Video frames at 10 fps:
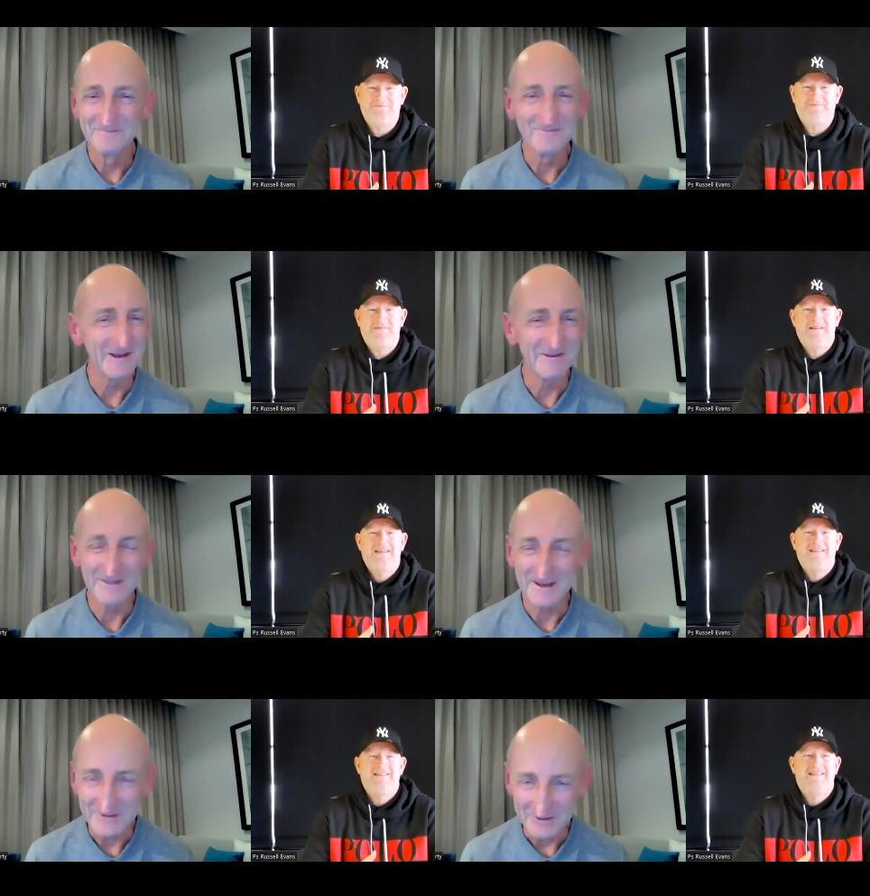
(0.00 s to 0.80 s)
Speaker 1: Yeah,
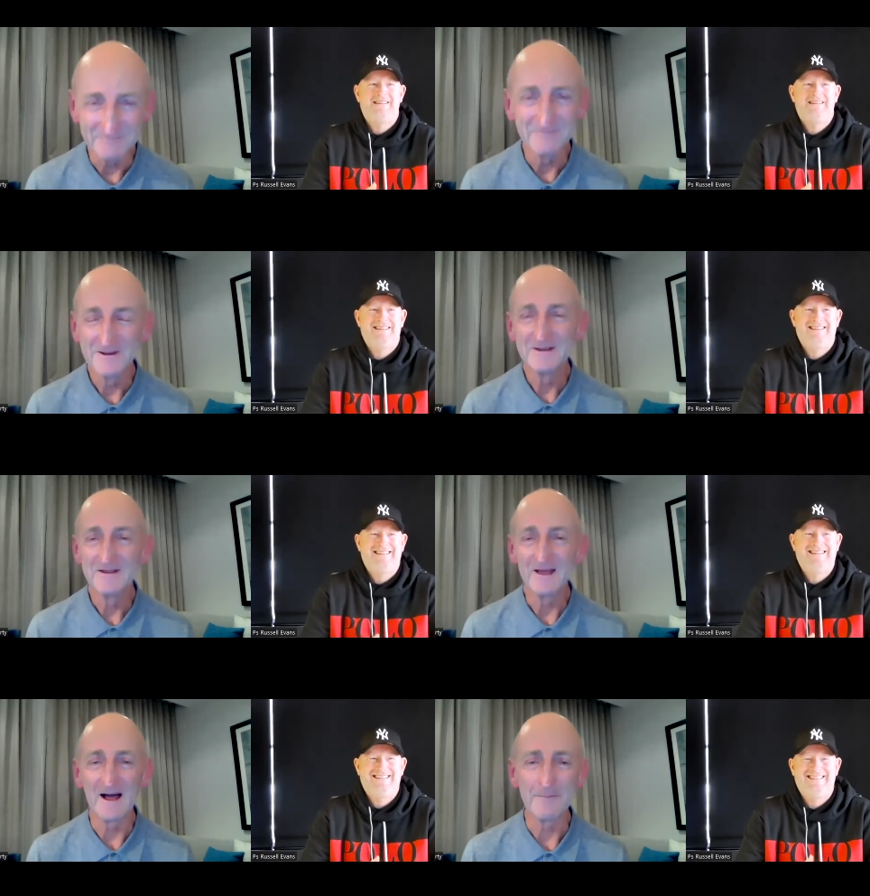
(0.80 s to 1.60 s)
thank you.
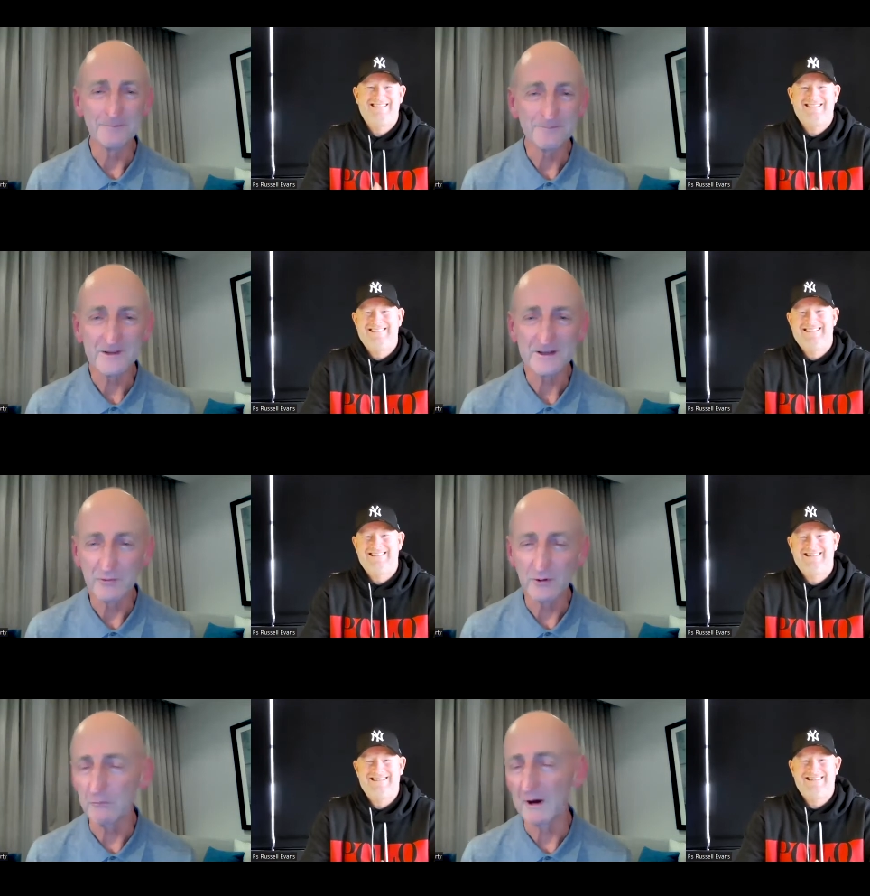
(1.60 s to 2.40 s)
Um, it's
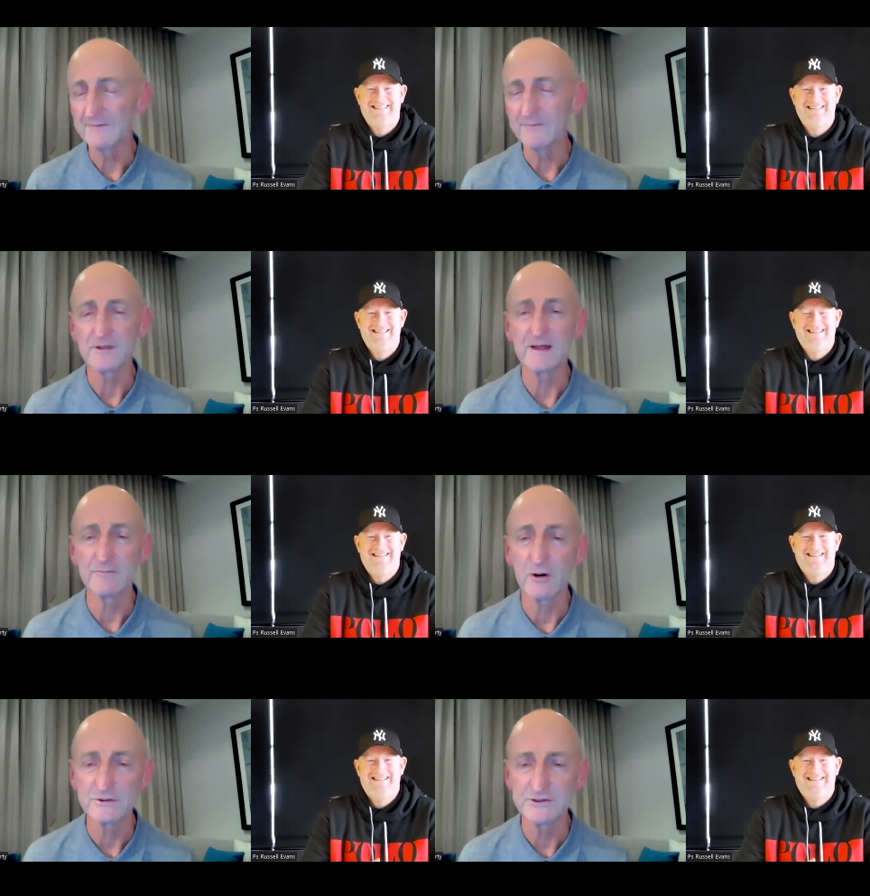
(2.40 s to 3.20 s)
really wonderful to have the
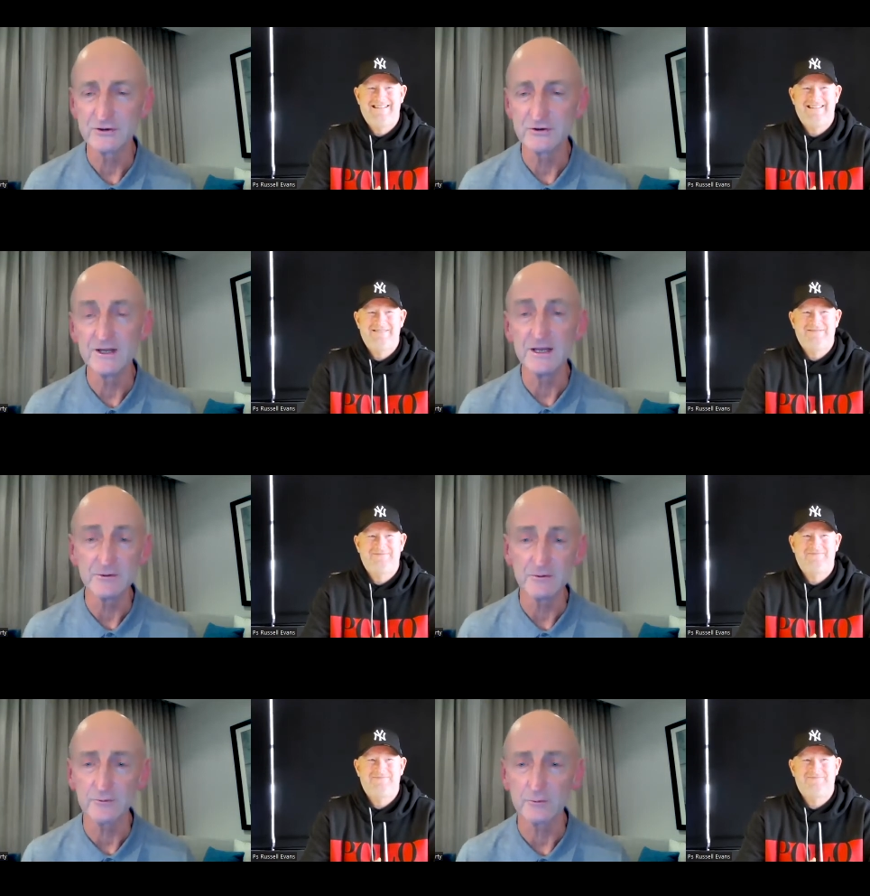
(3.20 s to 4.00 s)
opportunity to hear
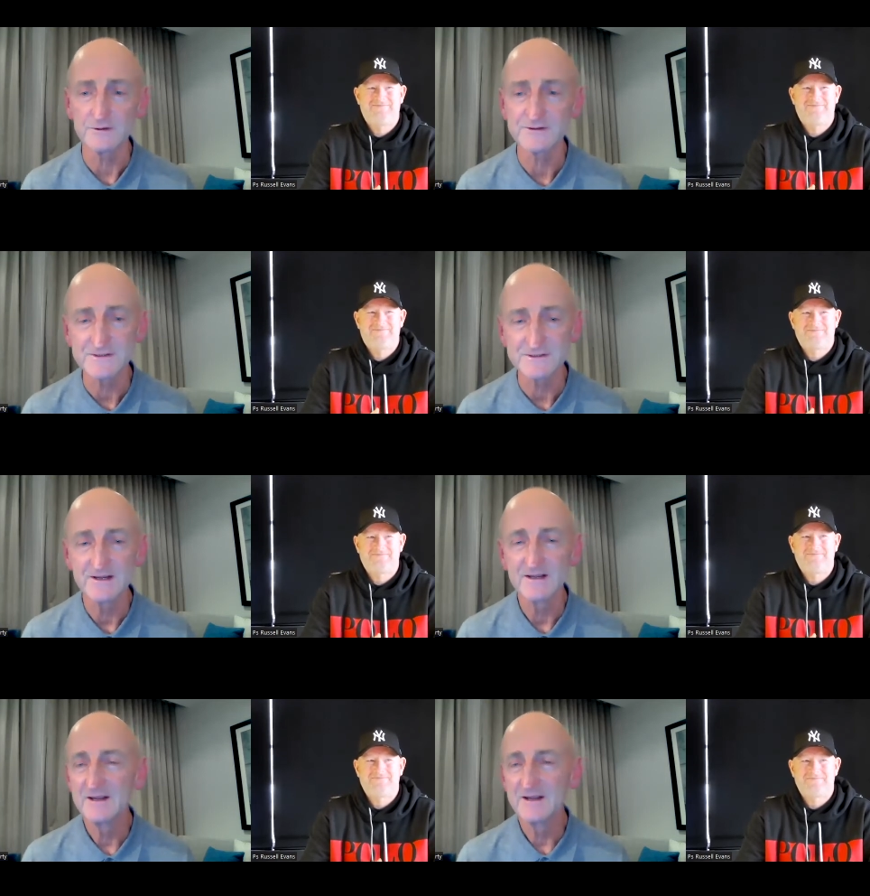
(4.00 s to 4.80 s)
your thoughts
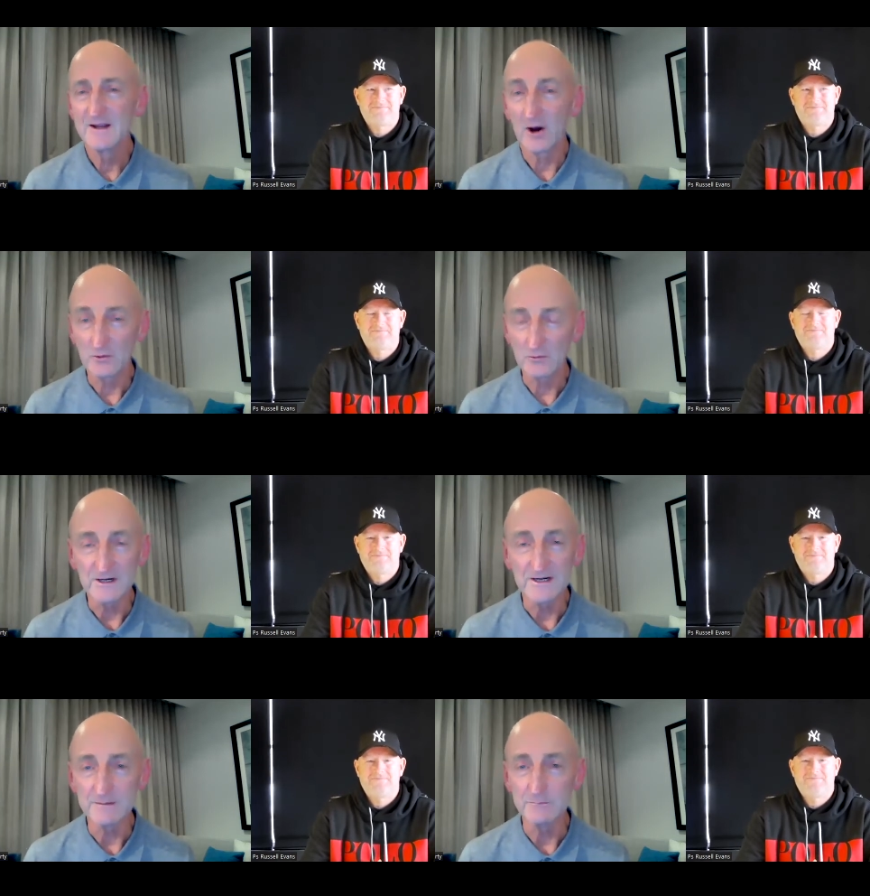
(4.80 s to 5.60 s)
on
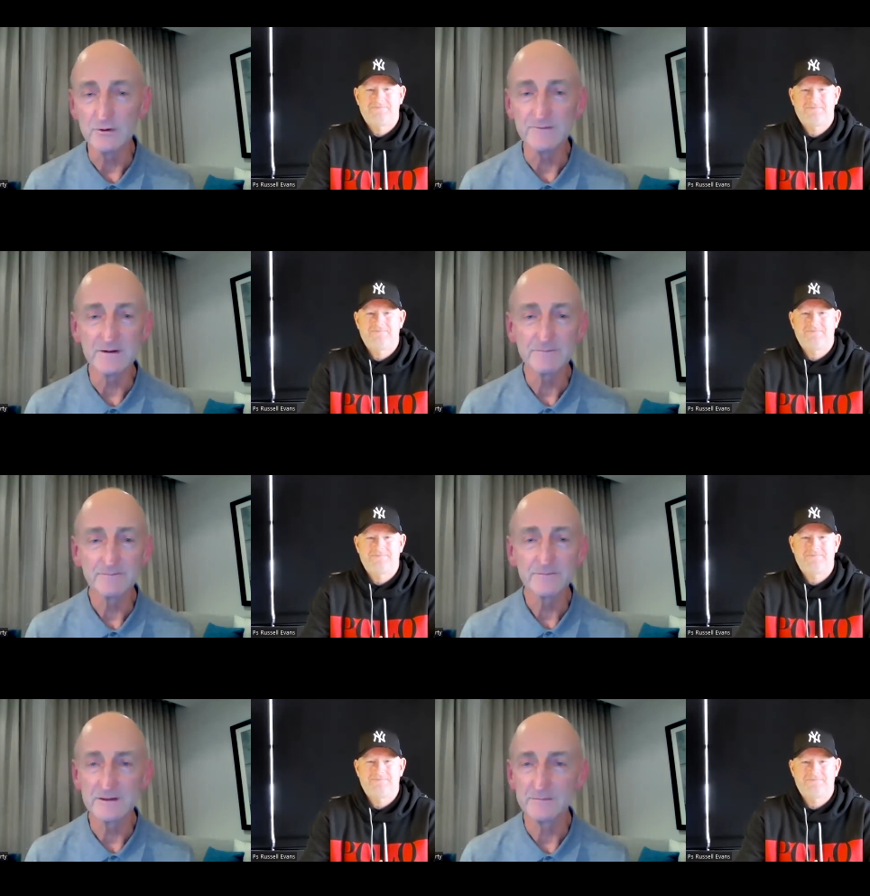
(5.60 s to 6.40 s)
leading and moving
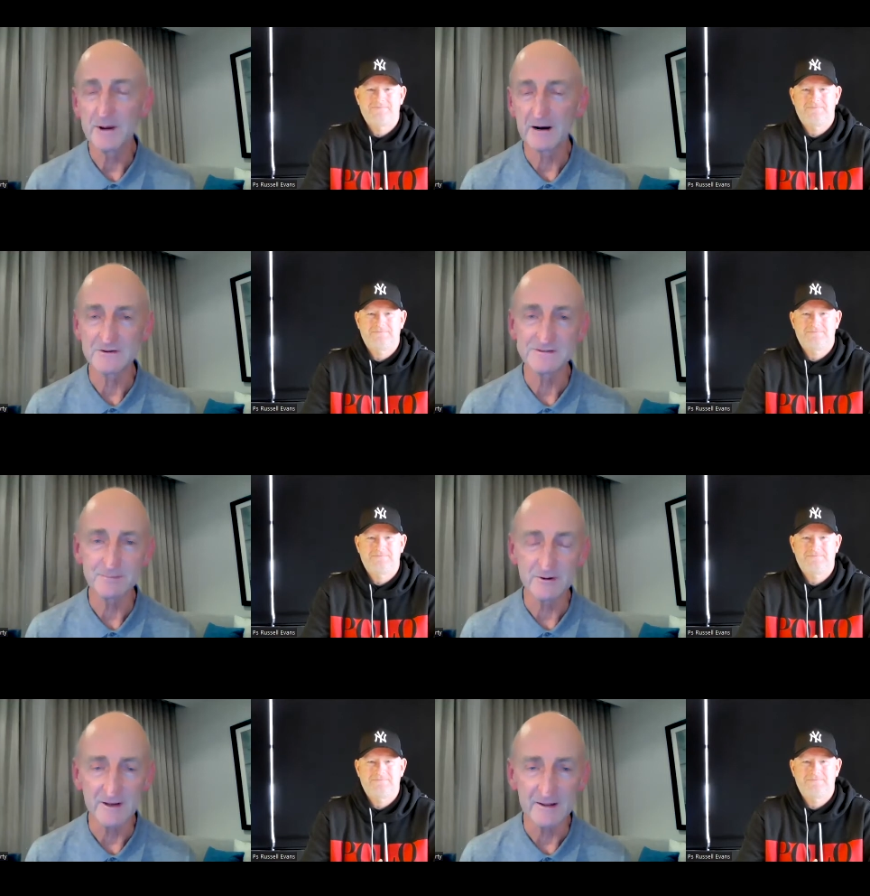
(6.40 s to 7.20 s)
in the power of the
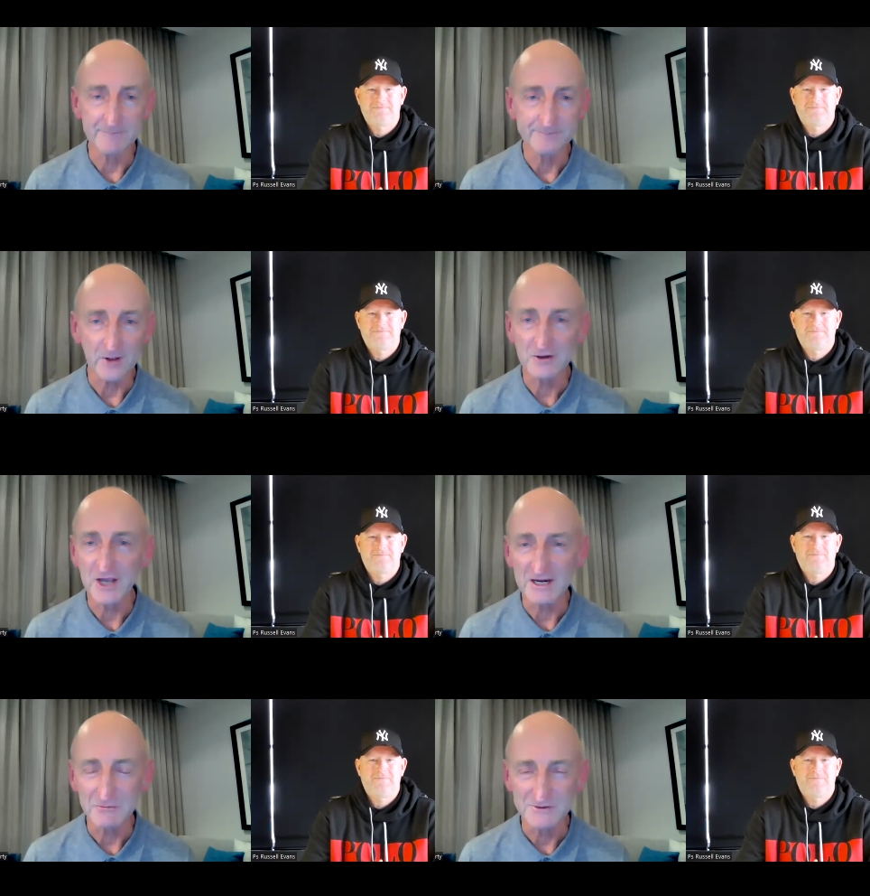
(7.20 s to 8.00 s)
Spirit. Um, I
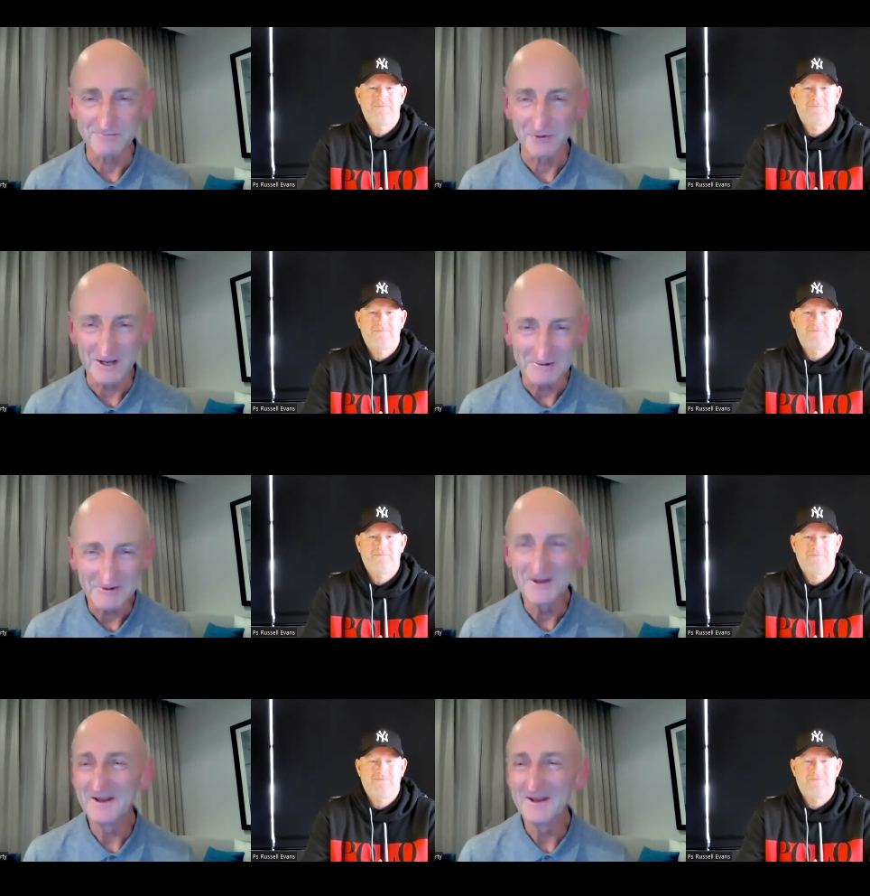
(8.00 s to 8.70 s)
count you as a friend